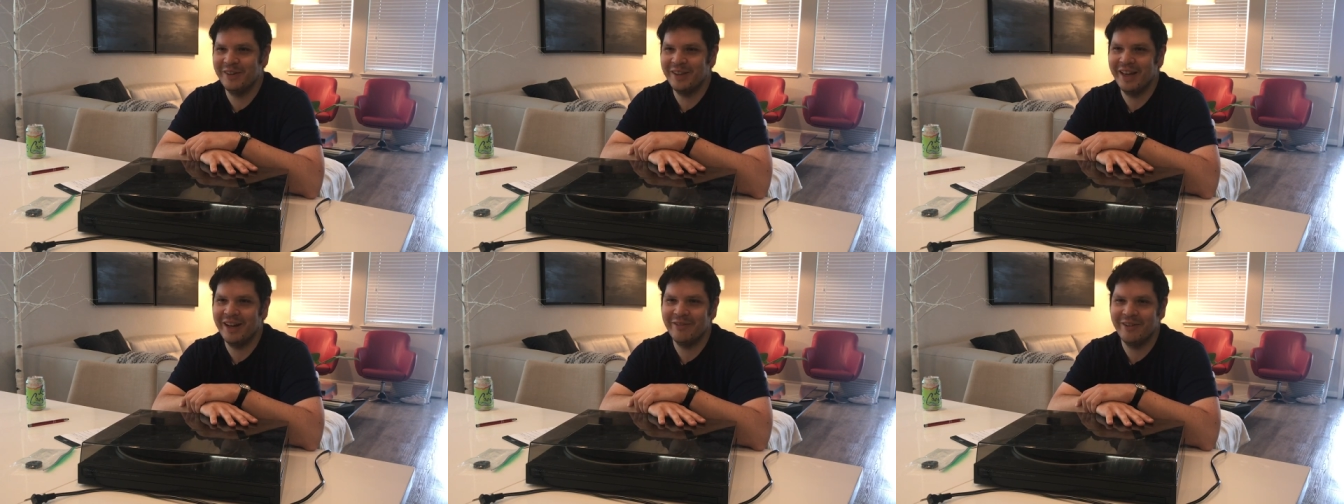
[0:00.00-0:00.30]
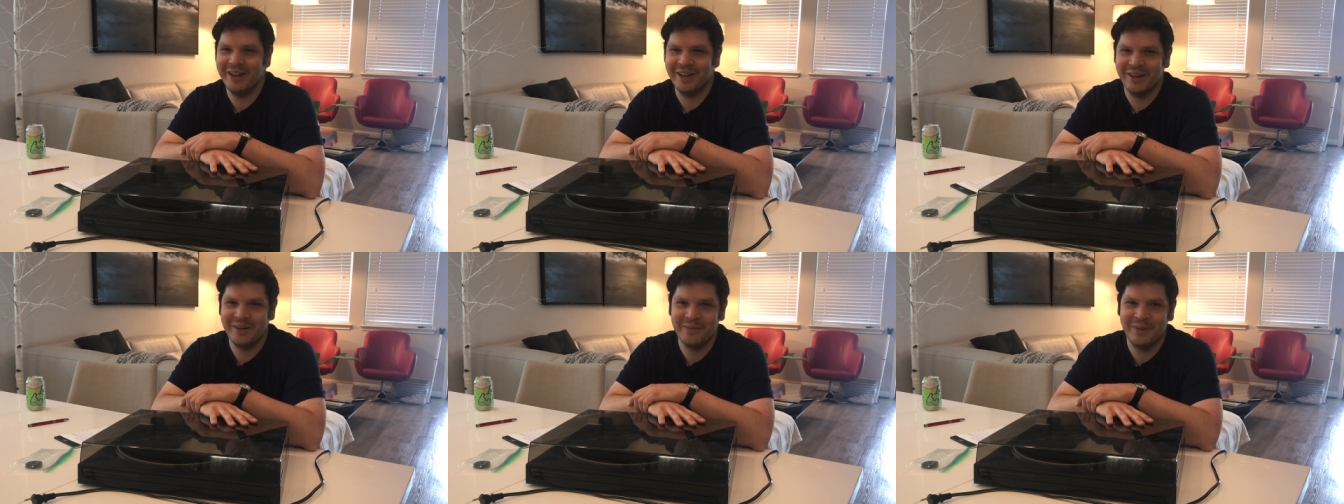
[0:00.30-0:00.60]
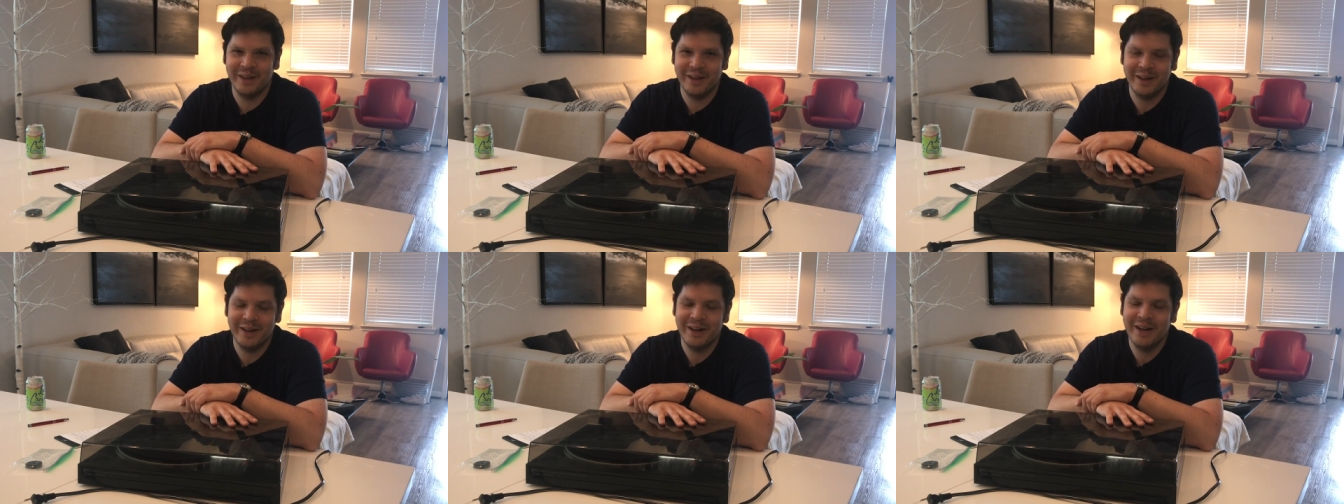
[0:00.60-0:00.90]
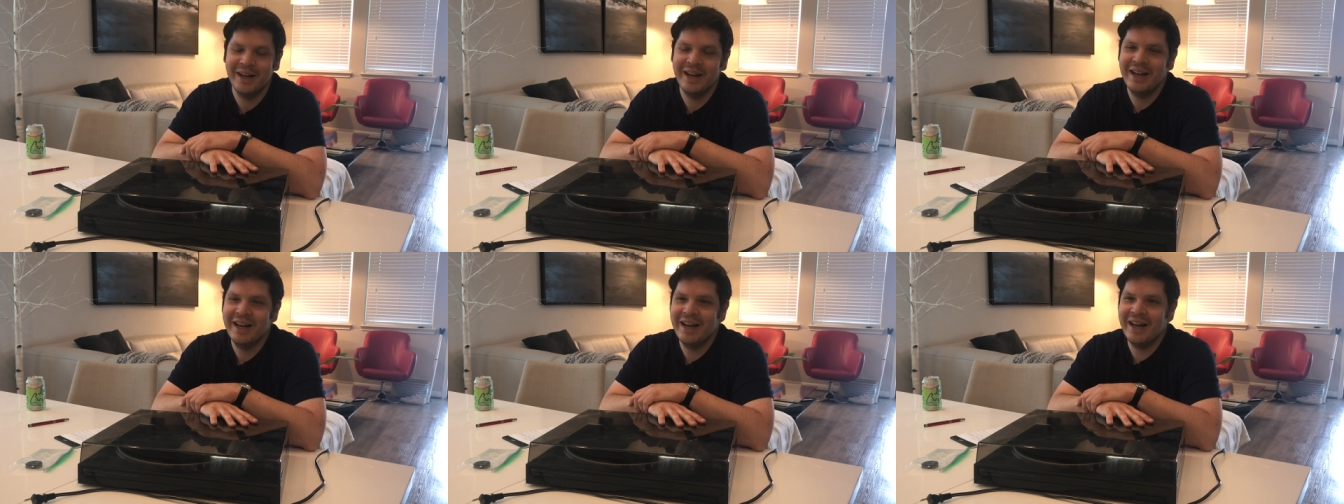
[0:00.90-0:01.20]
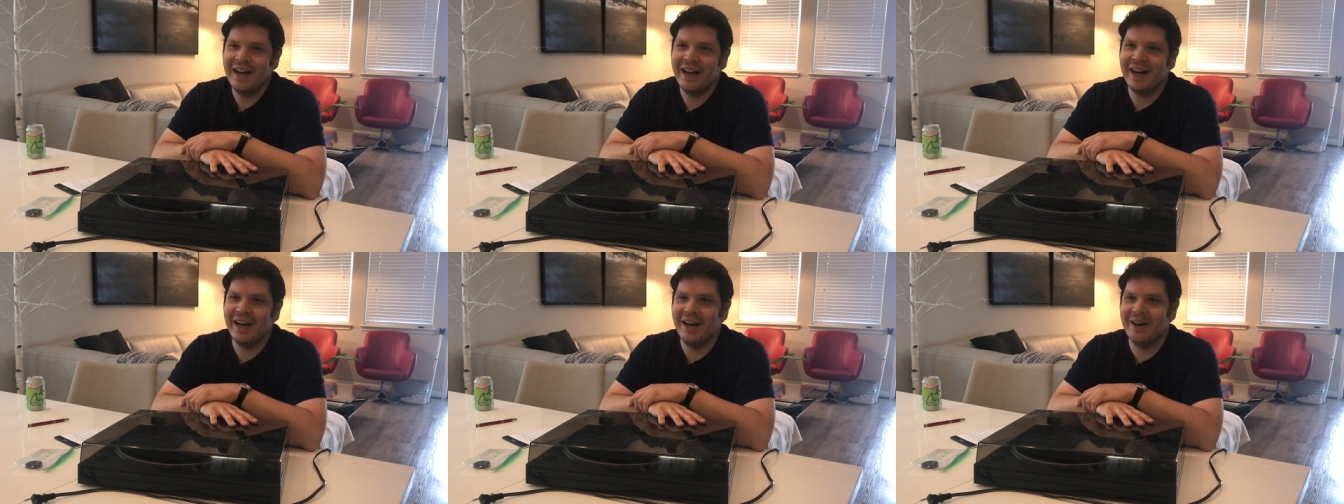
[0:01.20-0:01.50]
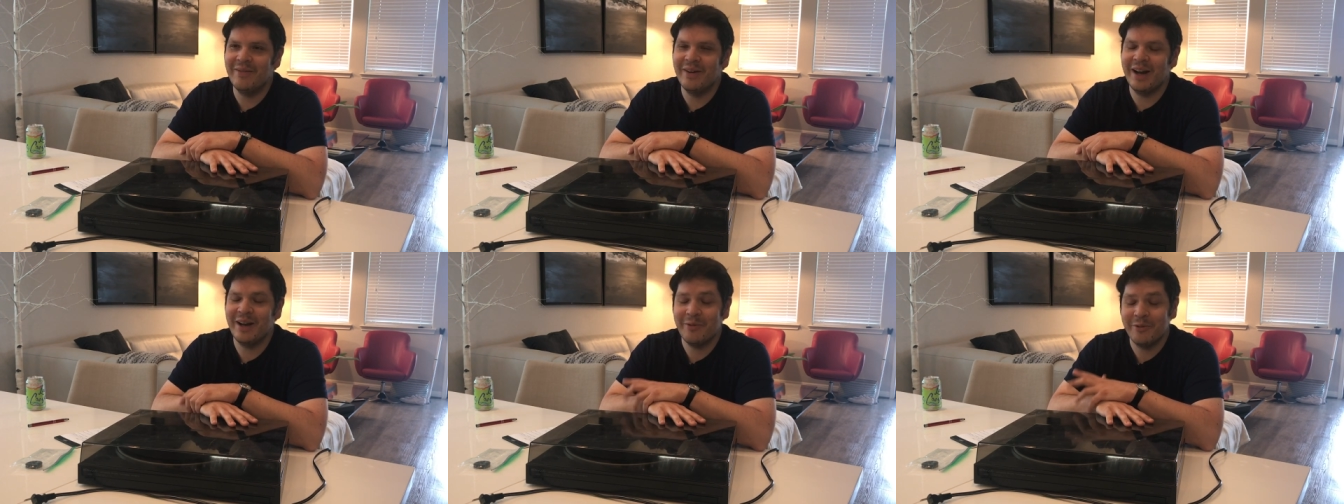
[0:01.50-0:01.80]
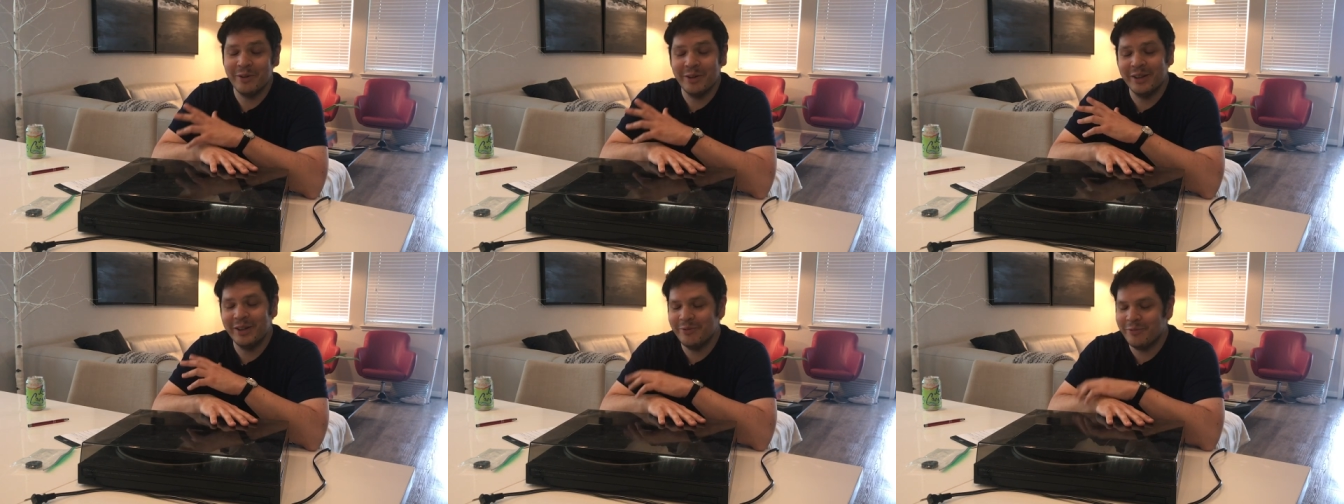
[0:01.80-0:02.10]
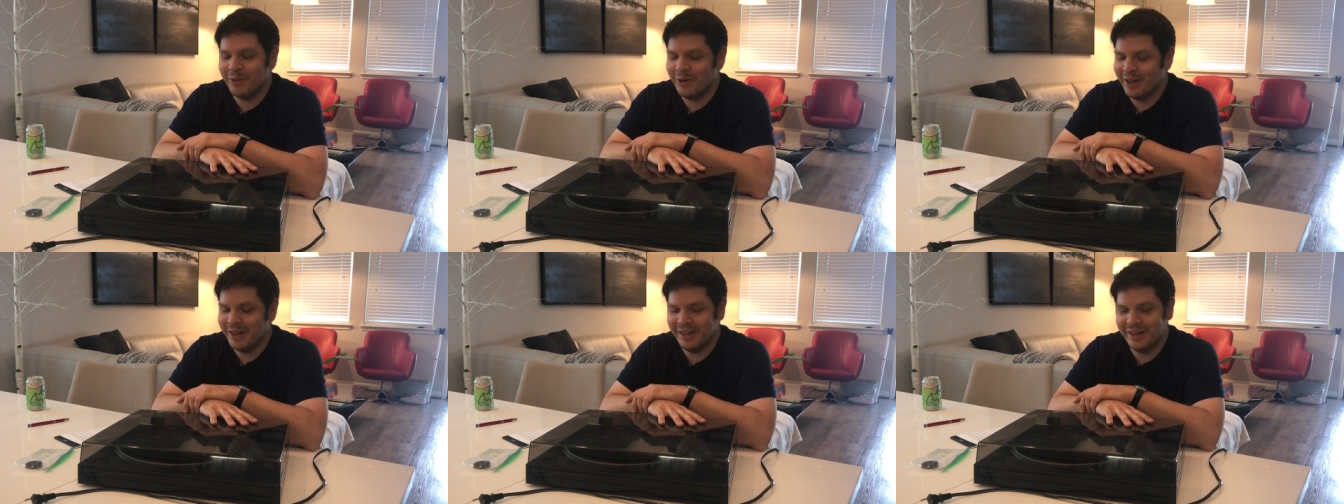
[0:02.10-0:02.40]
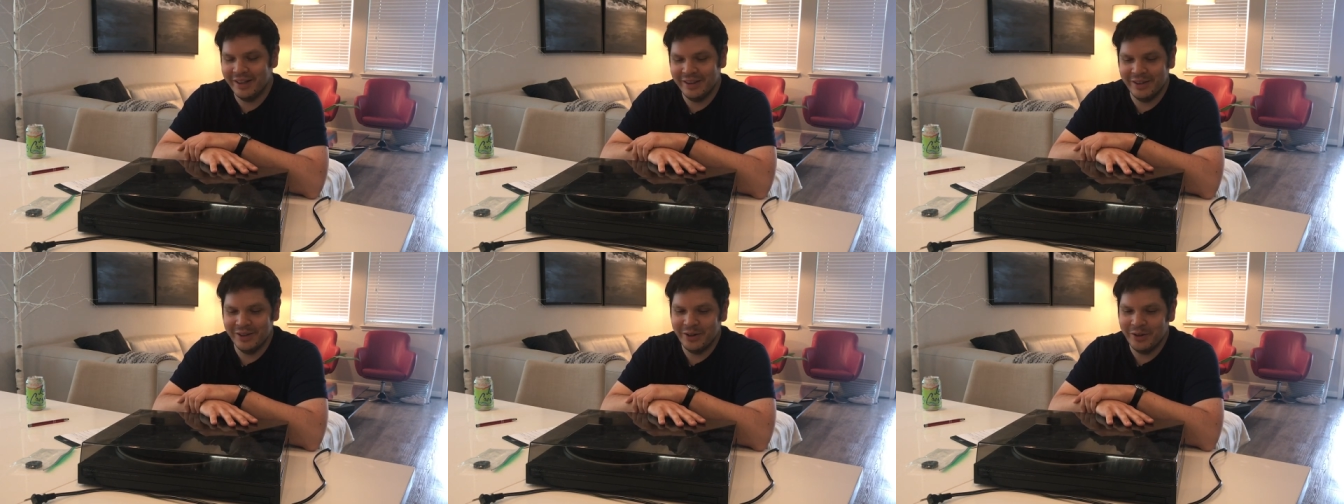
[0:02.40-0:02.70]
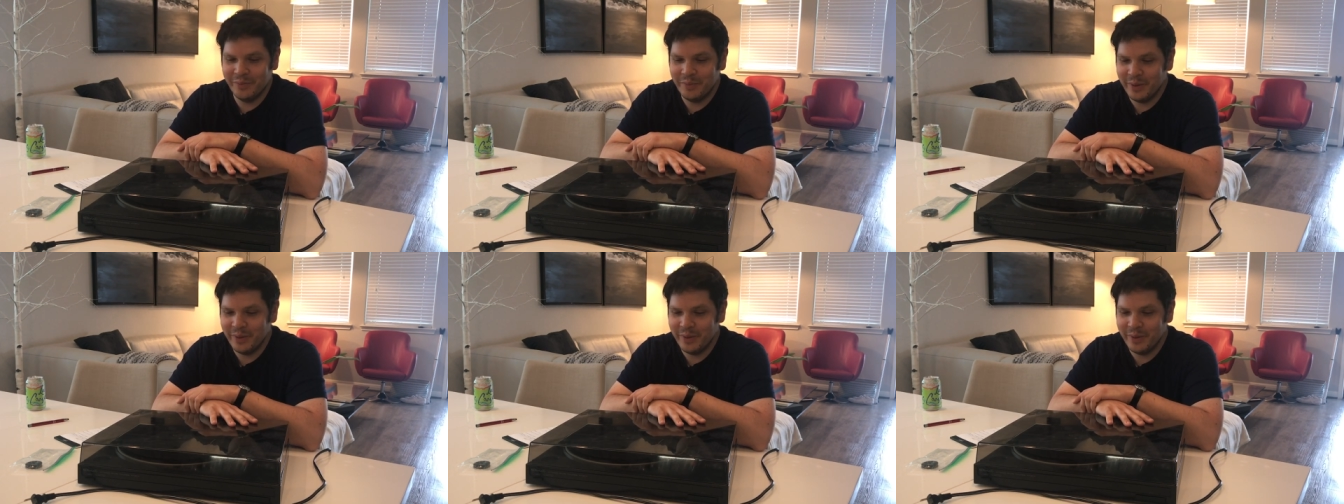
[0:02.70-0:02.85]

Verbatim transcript: for that record player. Um, I really wanted it though.